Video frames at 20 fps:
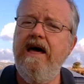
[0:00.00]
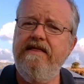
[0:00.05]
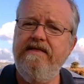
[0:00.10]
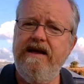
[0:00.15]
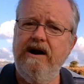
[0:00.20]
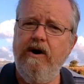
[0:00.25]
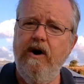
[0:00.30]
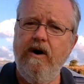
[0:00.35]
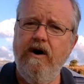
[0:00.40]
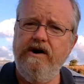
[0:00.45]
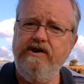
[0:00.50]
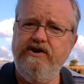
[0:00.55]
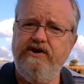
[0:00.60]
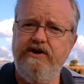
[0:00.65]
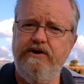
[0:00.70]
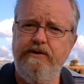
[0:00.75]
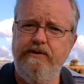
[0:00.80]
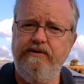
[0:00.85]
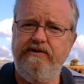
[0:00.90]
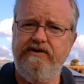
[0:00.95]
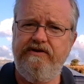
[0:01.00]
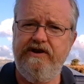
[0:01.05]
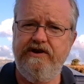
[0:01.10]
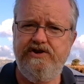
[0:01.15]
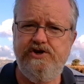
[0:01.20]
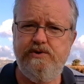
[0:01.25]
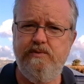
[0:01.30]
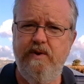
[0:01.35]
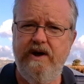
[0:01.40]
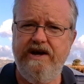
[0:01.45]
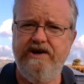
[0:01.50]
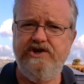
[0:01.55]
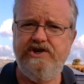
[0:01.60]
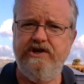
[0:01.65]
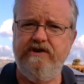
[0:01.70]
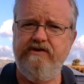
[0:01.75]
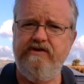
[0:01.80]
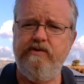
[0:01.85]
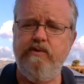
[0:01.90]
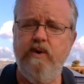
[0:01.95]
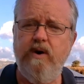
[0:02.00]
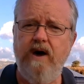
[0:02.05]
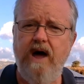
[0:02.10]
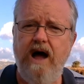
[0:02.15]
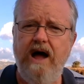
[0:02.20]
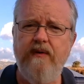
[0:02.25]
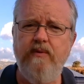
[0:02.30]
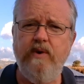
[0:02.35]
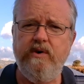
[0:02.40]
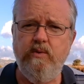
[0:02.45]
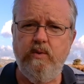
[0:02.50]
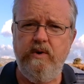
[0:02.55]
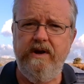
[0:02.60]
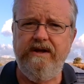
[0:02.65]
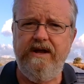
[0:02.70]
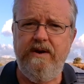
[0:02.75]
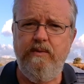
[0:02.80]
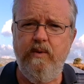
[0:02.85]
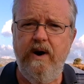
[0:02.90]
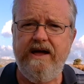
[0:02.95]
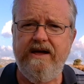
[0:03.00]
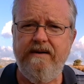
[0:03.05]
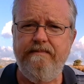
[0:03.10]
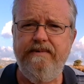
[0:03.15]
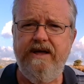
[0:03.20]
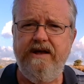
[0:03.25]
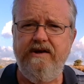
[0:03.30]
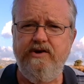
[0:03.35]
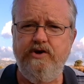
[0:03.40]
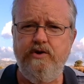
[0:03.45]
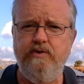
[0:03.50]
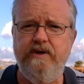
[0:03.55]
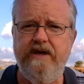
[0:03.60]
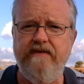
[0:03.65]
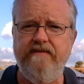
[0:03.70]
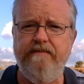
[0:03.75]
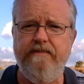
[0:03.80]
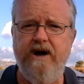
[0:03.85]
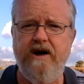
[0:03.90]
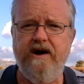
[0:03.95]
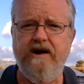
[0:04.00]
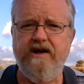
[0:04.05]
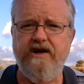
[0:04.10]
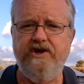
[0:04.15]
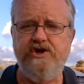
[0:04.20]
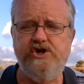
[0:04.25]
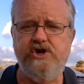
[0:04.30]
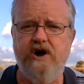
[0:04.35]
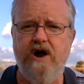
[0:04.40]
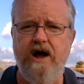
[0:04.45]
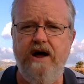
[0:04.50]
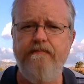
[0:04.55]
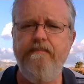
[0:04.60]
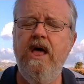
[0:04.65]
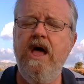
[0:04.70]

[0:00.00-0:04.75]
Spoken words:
There are 2 situations where I would really recommend you give Mautic a try.